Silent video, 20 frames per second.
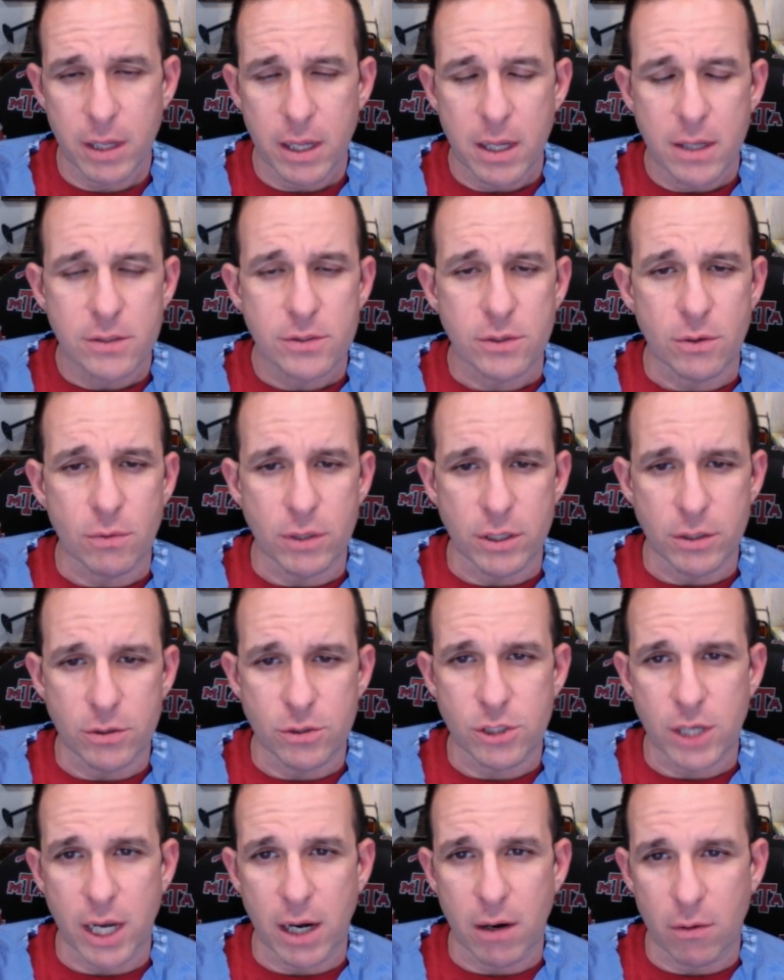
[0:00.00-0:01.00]
So when you
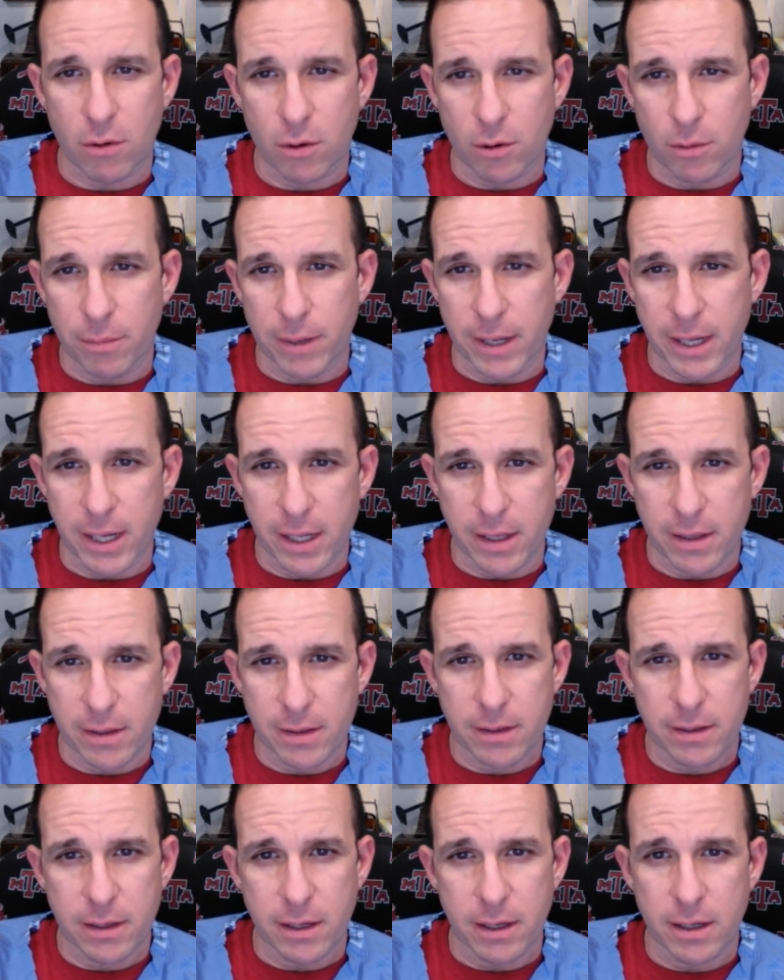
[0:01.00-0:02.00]
shower or bathe,
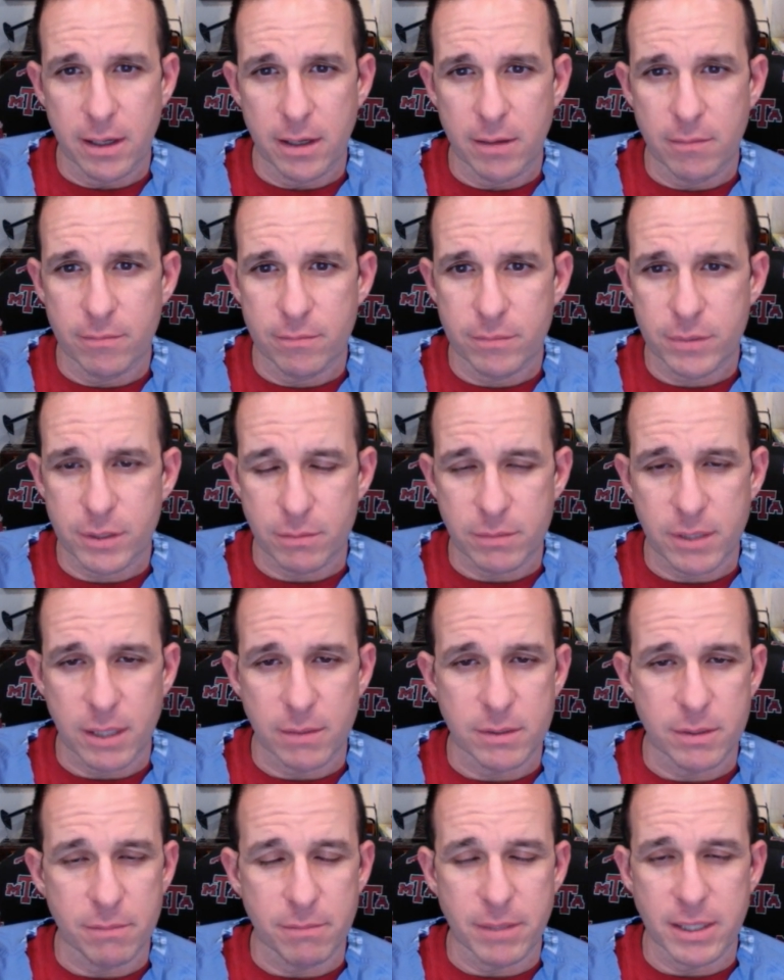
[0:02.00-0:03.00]
sometimes
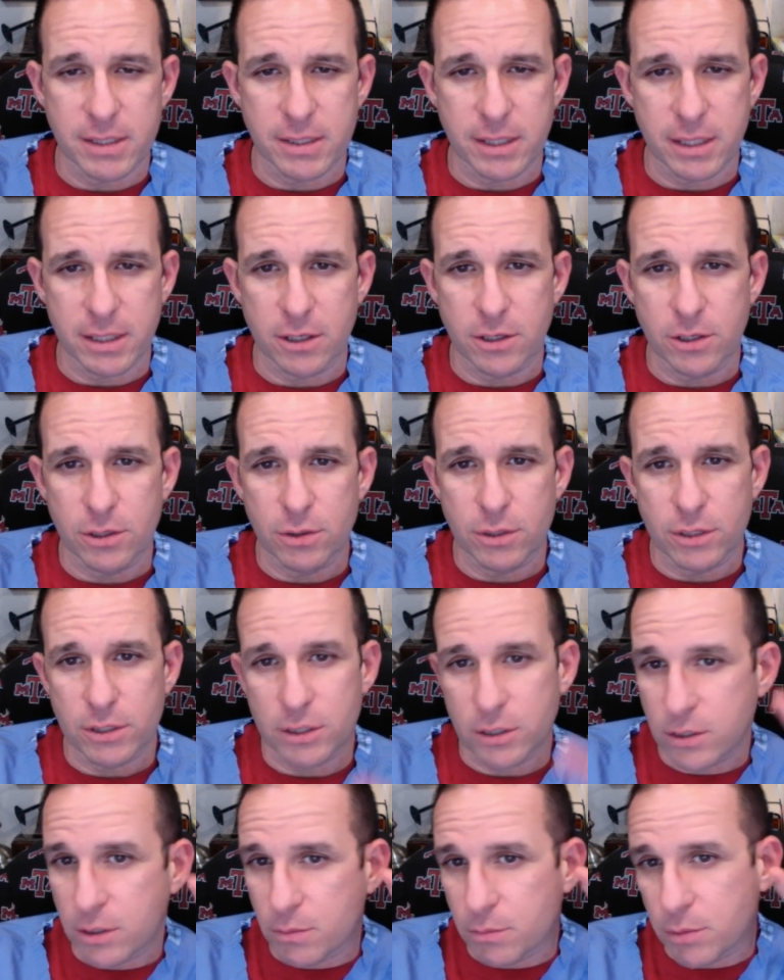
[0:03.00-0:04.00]
the best thing to do is
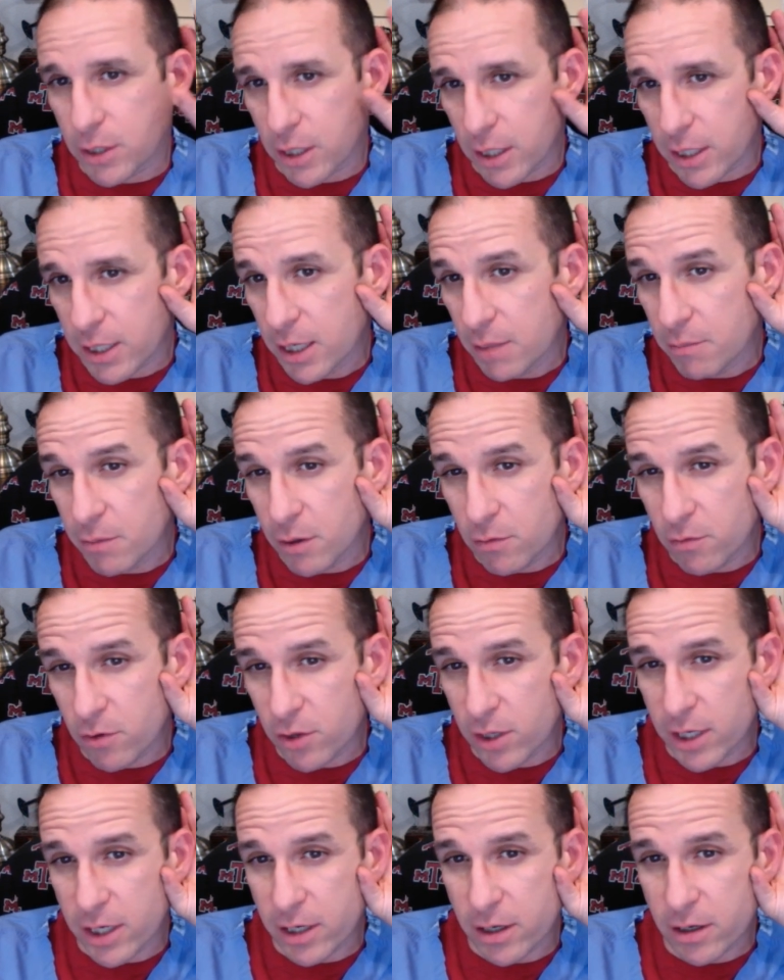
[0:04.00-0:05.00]
just to put a cup over
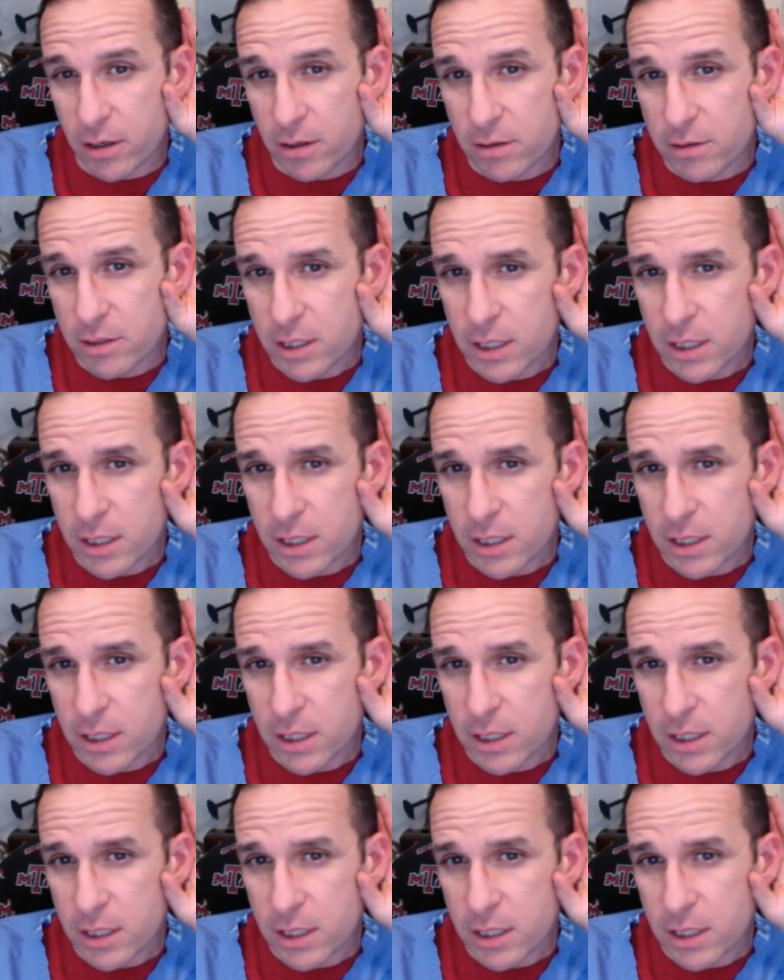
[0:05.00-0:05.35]
the ear.